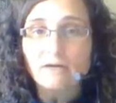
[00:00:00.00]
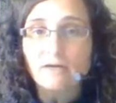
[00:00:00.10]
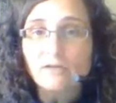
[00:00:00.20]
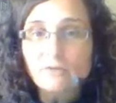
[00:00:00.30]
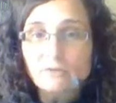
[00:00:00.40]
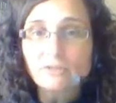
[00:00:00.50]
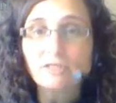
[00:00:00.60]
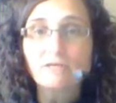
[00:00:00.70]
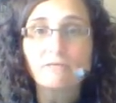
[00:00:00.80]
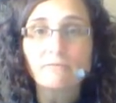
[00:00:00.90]

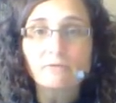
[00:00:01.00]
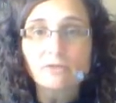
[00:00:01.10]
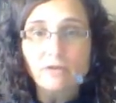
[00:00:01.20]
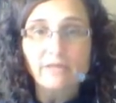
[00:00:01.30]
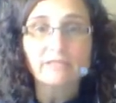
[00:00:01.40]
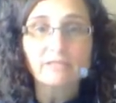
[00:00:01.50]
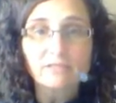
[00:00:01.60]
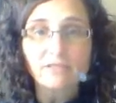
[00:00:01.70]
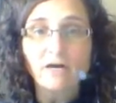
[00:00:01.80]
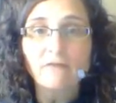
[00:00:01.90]
usually when we're trying to
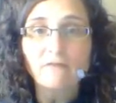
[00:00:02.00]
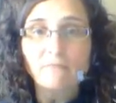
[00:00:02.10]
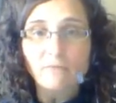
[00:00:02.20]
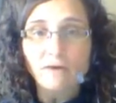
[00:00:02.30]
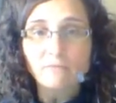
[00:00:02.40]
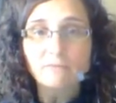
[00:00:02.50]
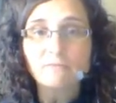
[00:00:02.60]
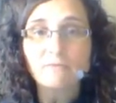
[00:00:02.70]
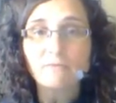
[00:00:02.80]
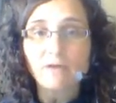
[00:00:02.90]
solve a
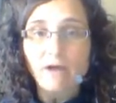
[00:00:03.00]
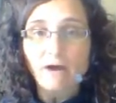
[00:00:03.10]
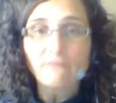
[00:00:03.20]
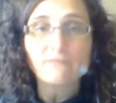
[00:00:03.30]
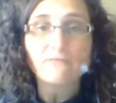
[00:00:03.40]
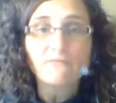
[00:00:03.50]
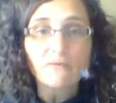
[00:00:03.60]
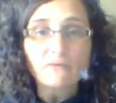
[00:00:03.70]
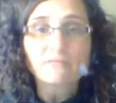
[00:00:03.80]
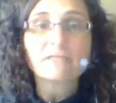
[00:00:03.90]
problem, we're often
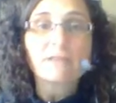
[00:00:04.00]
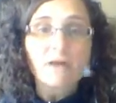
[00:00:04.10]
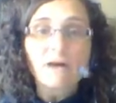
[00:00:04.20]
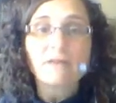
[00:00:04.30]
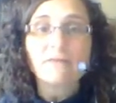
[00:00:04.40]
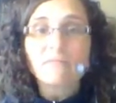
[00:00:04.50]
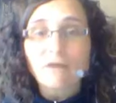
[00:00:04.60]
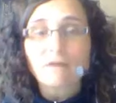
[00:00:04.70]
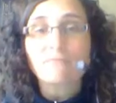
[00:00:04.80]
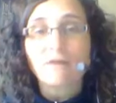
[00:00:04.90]
focusing on the
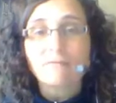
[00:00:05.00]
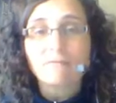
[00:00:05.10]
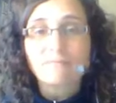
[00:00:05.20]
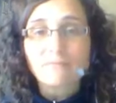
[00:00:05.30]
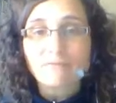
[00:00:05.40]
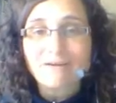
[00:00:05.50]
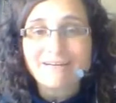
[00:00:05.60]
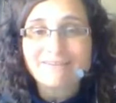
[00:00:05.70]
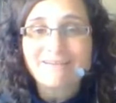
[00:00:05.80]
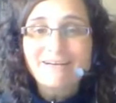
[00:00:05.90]
wrong problem,
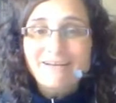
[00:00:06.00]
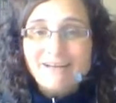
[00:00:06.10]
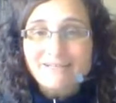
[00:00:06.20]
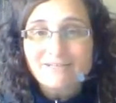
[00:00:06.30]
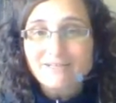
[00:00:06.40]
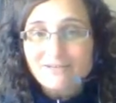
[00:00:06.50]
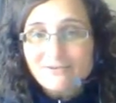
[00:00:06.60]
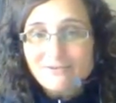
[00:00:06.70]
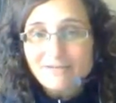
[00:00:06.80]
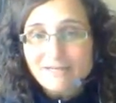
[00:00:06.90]
right? And so the
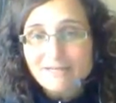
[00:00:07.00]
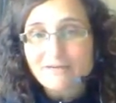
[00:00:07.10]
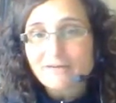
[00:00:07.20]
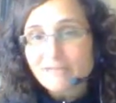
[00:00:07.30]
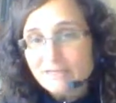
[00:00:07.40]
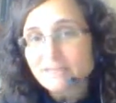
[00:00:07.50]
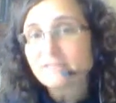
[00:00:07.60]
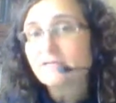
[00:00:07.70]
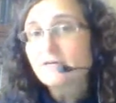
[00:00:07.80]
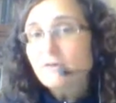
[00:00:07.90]
goal here is,
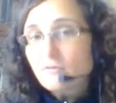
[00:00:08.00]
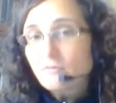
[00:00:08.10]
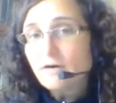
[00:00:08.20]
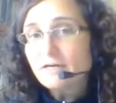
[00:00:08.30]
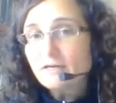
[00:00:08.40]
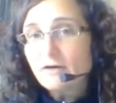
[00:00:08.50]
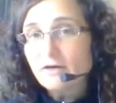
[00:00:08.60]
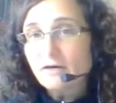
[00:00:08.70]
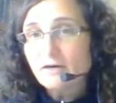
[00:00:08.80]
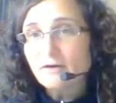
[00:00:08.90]
what
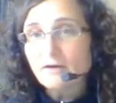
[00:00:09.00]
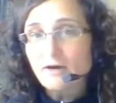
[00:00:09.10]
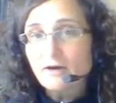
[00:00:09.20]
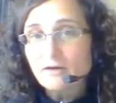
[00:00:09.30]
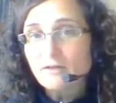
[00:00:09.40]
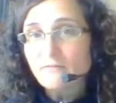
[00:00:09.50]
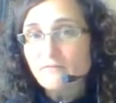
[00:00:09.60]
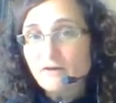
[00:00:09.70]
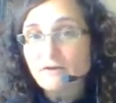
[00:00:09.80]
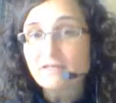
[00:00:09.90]
are all the
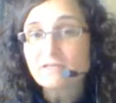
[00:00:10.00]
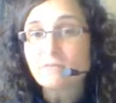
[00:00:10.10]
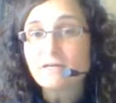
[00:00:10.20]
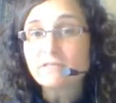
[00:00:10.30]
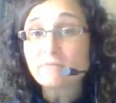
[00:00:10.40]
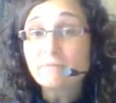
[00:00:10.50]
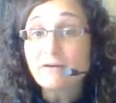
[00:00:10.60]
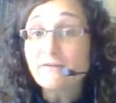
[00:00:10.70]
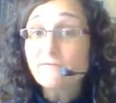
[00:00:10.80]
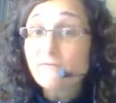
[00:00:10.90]
various ways we
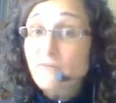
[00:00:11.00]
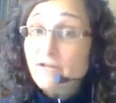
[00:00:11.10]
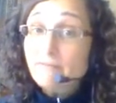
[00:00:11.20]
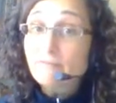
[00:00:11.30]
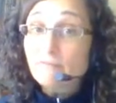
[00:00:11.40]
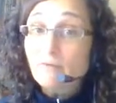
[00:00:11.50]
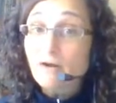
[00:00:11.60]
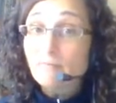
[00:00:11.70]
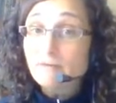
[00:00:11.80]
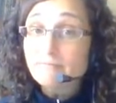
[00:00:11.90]
might frame the
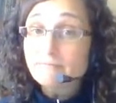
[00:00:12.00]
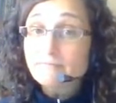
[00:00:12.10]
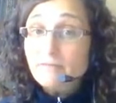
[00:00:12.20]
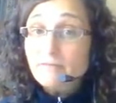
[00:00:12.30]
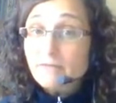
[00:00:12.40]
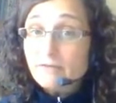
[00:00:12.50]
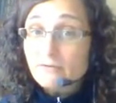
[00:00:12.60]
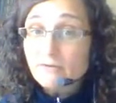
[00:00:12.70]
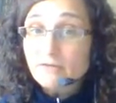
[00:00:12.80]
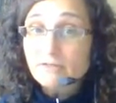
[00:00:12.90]
problem in
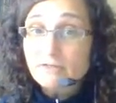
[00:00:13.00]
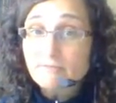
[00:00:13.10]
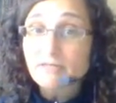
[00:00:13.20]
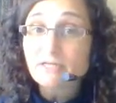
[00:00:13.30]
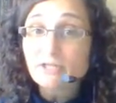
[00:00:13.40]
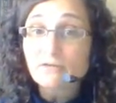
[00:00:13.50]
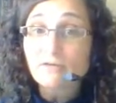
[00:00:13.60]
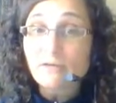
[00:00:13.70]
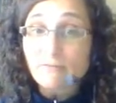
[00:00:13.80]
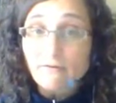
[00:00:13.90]
order to make sure
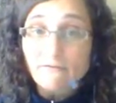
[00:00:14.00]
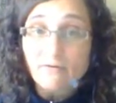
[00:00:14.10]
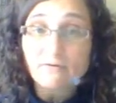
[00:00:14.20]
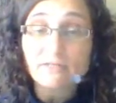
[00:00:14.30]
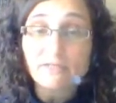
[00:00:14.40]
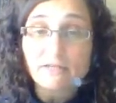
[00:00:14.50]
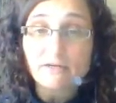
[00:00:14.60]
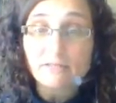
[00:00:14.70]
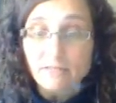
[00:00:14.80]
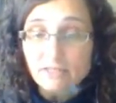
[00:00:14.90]
that we're focusing our
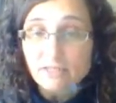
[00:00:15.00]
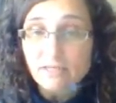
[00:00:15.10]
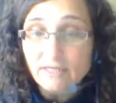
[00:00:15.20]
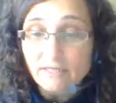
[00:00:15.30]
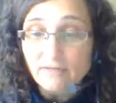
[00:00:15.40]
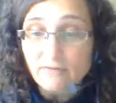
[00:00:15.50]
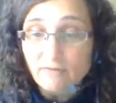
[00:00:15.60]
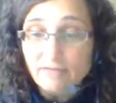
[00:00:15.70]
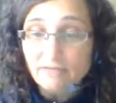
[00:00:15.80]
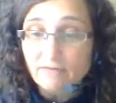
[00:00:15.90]
attention in the
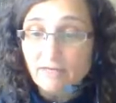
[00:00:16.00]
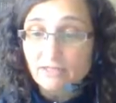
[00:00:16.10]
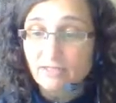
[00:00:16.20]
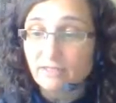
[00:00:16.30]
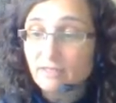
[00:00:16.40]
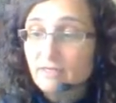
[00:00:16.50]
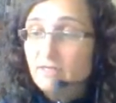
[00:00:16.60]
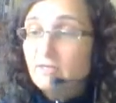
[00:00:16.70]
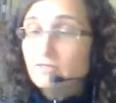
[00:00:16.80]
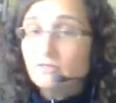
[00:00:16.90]
right direction?
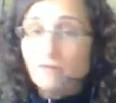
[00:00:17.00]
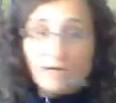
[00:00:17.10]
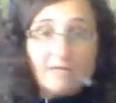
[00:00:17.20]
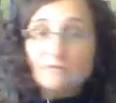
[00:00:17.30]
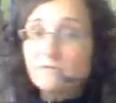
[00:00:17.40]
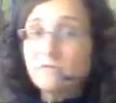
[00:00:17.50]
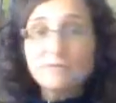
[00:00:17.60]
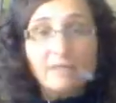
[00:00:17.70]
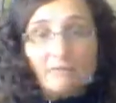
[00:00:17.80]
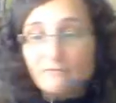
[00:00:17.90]
So I don't know
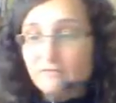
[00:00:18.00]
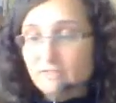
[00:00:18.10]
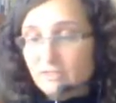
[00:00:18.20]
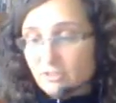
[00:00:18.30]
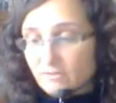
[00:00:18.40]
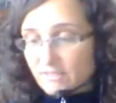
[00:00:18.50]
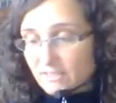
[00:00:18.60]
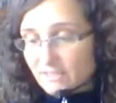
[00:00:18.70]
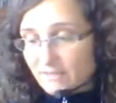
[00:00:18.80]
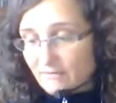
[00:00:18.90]
enough of your
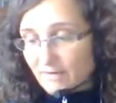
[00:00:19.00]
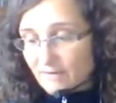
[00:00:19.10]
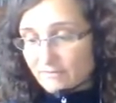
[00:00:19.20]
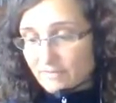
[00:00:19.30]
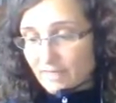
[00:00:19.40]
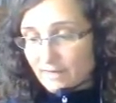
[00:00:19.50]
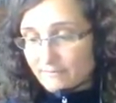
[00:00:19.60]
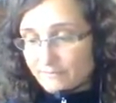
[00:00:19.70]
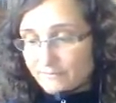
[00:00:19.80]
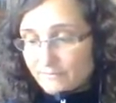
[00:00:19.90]
situation around
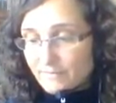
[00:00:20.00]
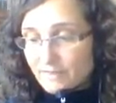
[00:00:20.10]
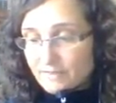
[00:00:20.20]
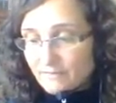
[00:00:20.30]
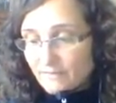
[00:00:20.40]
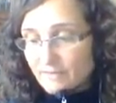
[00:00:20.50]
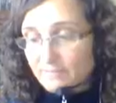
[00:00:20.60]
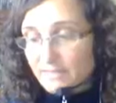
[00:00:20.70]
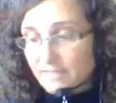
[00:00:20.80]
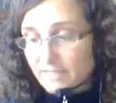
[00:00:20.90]

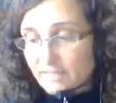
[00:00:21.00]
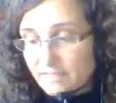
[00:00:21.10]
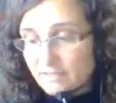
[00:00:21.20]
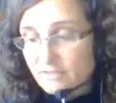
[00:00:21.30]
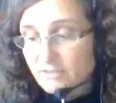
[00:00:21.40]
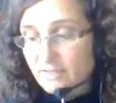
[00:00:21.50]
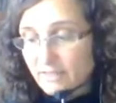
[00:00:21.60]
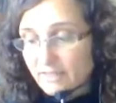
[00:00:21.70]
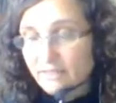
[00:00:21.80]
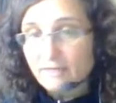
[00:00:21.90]
developing an
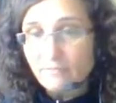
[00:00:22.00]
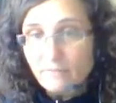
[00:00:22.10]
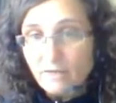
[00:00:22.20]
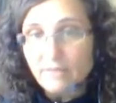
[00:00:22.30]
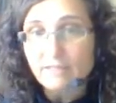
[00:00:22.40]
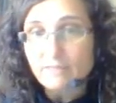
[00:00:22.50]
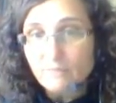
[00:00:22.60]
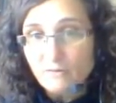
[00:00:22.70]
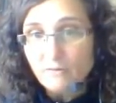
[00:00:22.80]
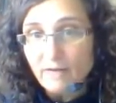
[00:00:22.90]
industry-leading compliance
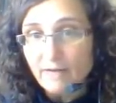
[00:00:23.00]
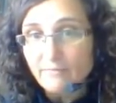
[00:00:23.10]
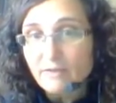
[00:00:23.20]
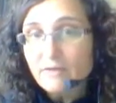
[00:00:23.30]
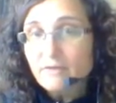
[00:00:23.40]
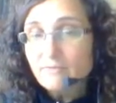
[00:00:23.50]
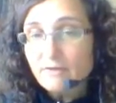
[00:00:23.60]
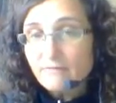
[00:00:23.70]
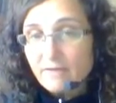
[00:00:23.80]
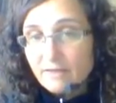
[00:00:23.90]
program, but
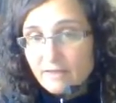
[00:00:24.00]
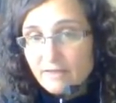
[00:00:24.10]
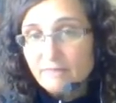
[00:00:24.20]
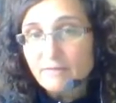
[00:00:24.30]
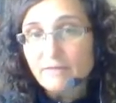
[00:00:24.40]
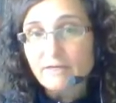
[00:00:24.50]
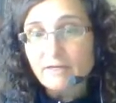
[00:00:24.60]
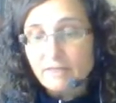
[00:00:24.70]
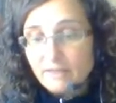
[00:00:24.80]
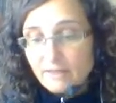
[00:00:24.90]
if I think about it,
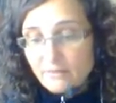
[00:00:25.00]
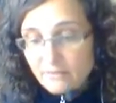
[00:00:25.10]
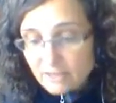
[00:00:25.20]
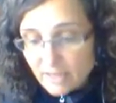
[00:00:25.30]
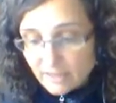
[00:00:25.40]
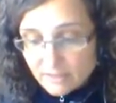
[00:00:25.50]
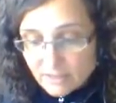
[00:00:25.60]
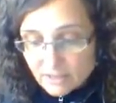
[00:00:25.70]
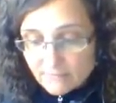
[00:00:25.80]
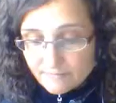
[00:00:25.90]
the challenge